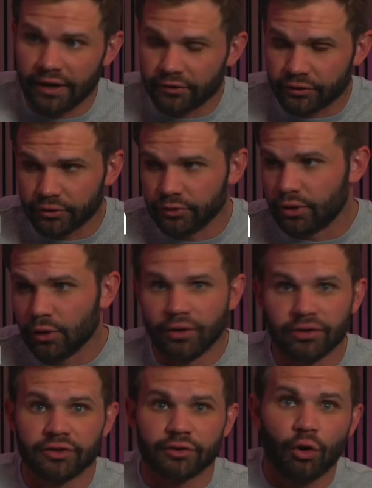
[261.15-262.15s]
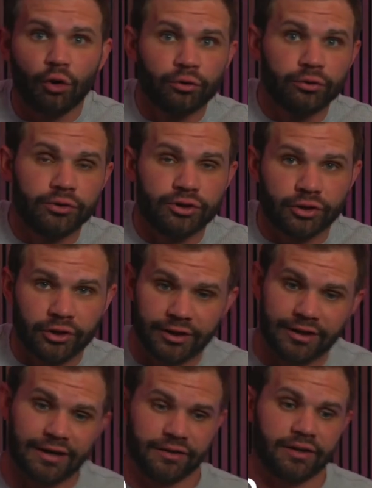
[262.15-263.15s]
So you go on this whole new journey that
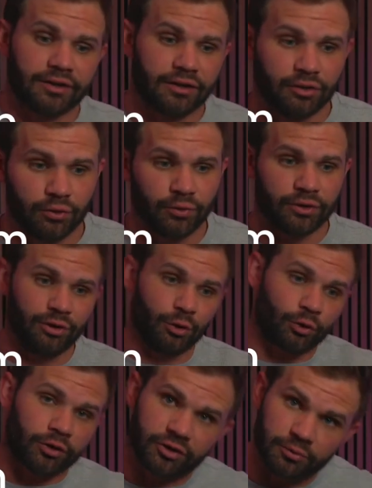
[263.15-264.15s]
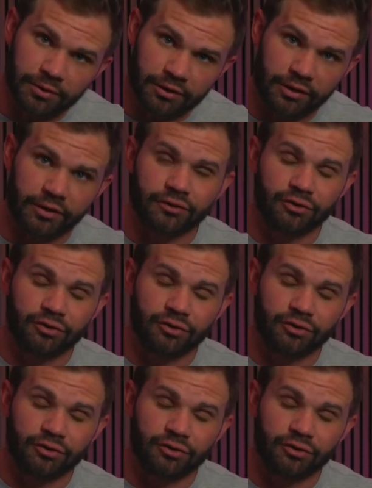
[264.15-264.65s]
has nothing to do with your experience,